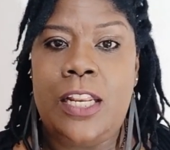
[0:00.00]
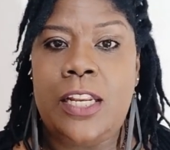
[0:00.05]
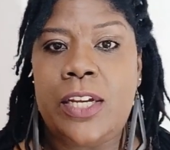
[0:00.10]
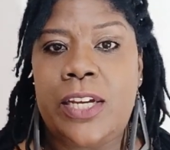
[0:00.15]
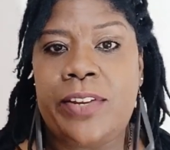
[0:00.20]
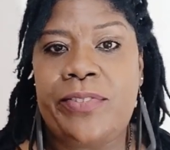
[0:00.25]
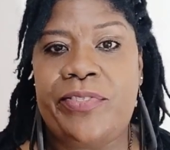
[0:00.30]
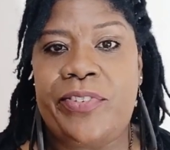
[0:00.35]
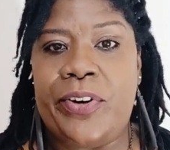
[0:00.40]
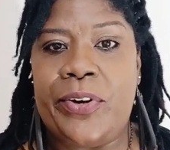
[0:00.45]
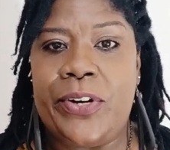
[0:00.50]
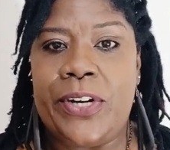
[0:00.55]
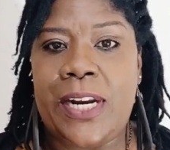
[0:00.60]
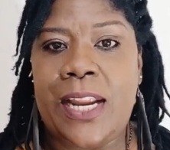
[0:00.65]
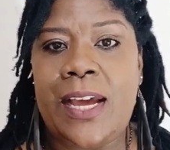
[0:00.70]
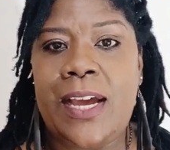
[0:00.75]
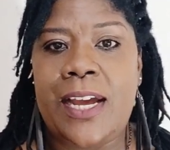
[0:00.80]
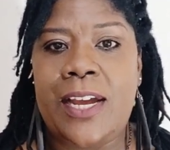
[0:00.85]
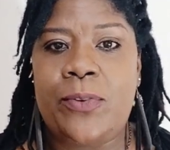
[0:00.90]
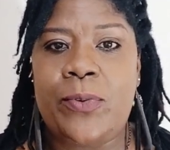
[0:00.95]
looking for
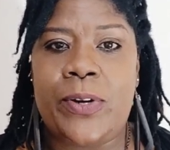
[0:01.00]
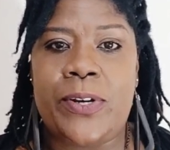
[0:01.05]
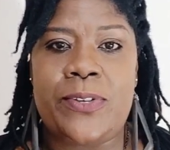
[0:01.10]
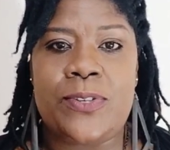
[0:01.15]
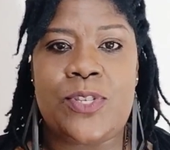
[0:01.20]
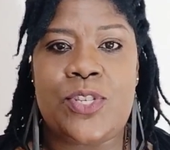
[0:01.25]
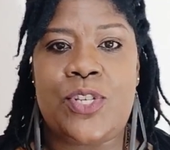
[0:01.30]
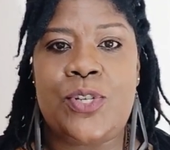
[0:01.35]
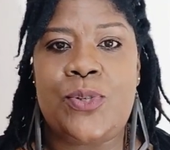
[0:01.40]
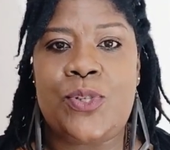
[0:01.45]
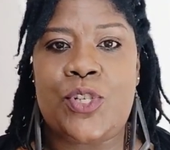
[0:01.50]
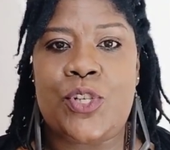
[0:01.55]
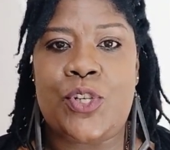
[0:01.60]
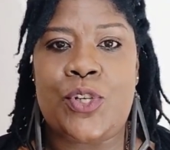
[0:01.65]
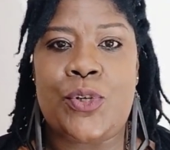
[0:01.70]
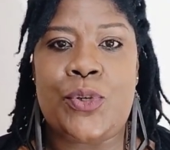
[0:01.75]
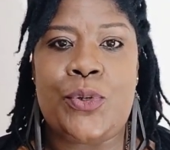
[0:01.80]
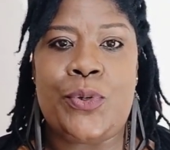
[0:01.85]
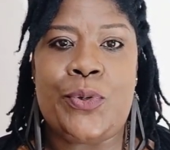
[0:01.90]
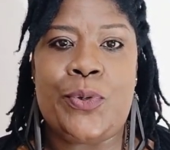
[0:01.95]
online, whether it's
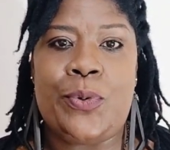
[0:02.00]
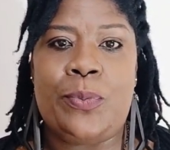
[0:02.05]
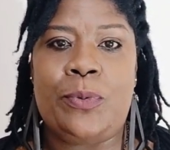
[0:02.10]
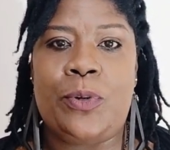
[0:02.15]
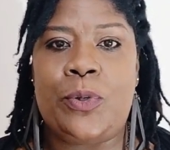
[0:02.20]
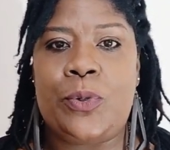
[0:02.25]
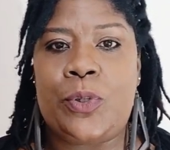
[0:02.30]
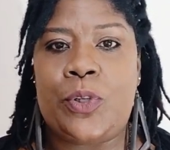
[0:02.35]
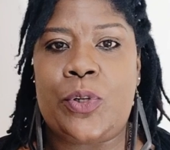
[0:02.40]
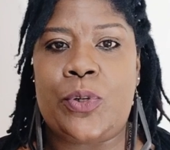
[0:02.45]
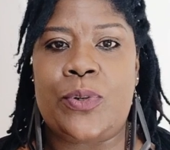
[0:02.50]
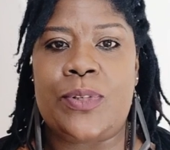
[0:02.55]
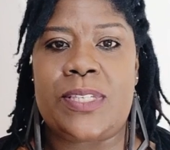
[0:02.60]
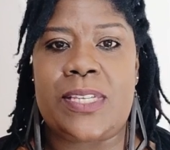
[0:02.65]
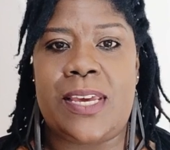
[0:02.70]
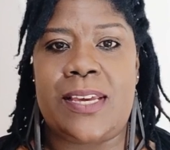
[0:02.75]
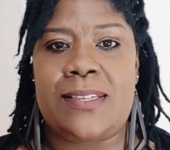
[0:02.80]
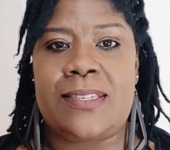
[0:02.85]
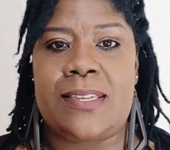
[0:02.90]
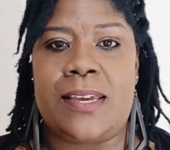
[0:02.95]
YouTube,
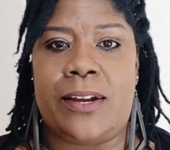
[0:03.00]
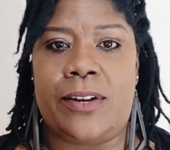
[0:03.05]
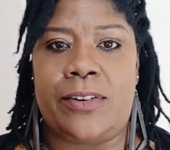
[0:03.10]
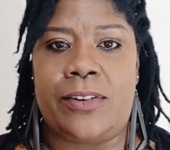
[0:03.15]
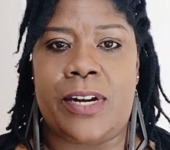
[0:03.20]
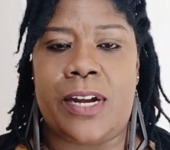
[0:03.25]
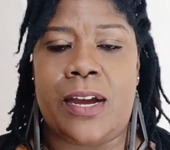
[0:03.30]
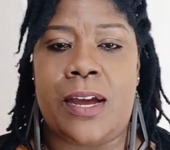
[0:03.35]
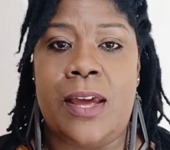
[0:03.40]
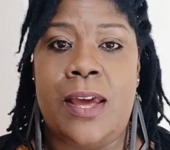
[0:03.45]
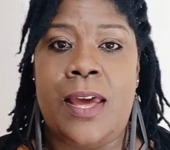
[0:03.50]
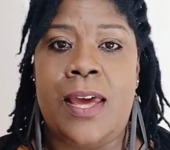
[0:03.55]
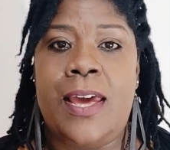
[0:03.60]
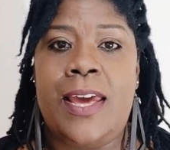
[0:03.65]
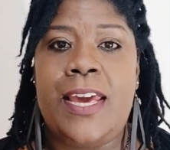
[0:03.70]
Google's, etc.